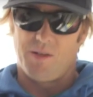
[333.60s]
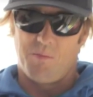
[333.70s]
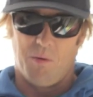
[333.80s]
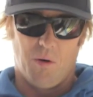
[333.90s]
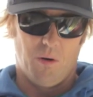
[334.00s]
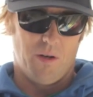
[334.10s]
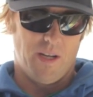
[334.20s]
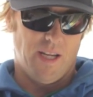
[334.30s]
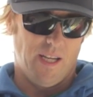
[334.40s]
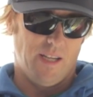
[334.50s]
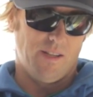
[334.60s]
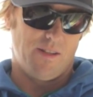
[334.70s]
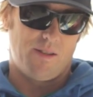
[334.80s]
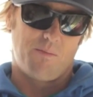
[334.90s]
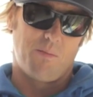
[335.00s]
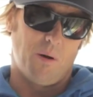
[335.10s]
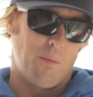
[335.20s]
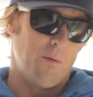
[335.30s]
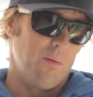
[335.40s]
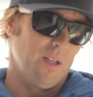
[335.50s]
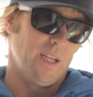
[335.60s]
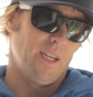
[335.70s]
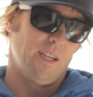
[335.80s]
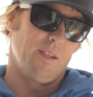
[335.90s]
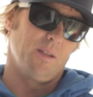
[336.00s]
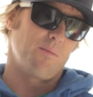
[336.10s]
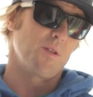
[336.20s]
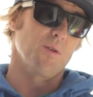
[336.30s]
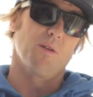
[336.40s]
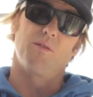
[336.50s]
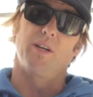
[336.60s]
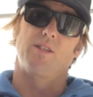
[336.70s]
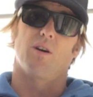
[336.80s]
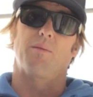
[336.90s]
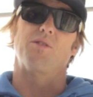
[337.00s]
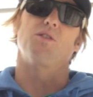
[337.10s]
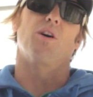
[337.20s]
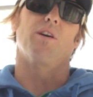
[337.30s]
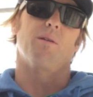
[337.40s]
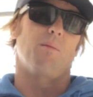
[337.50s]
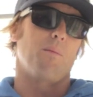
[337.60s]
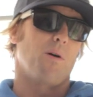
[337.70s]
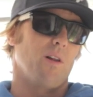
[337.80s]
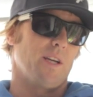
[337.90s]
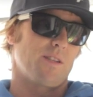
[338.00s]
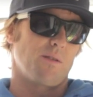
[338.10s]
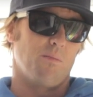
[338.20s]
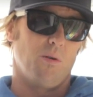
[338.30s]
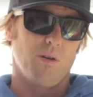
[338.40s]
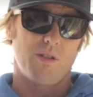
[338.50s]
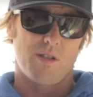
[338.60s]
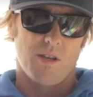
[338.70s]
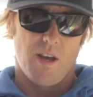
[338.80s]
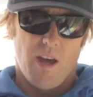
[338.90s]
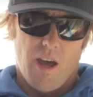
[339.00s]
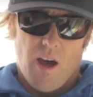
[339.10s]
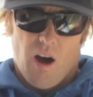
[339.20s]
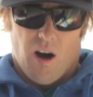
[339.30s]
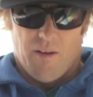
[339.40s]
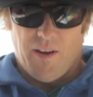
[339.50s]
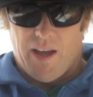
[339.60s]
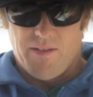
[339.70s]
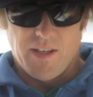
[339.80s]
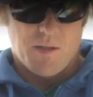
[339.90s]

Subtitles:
this board is probably 2 to 3 times stronger than my polyester boards. I've had